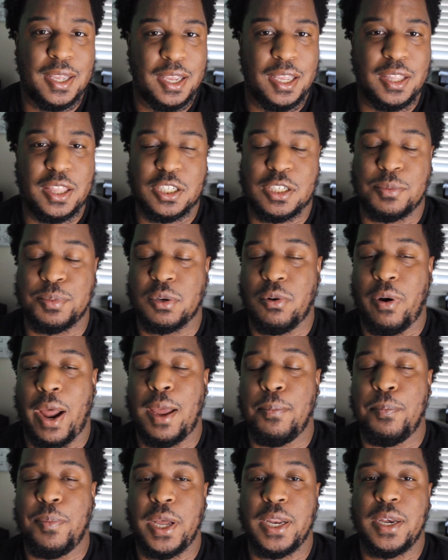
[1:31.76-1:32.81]
hit the
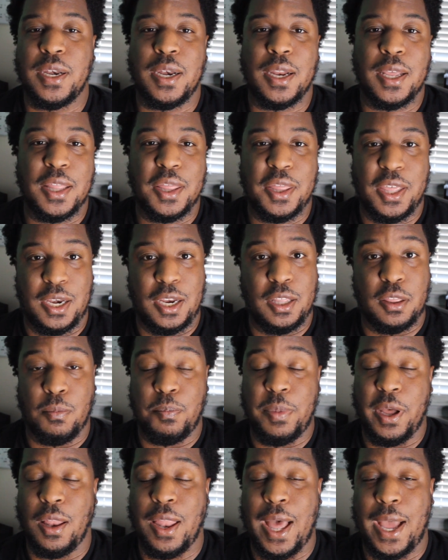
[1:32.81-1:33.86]
subscribe button, then hit the
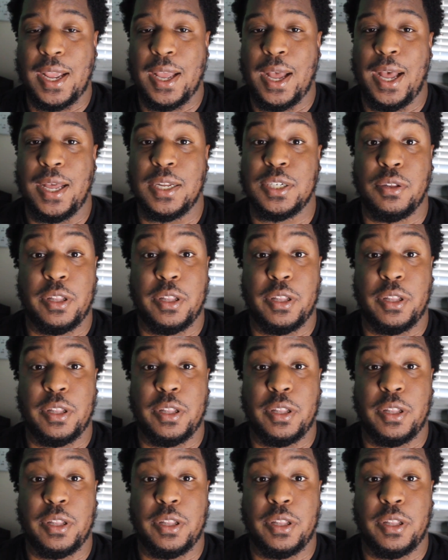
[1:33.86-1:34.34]
bell icon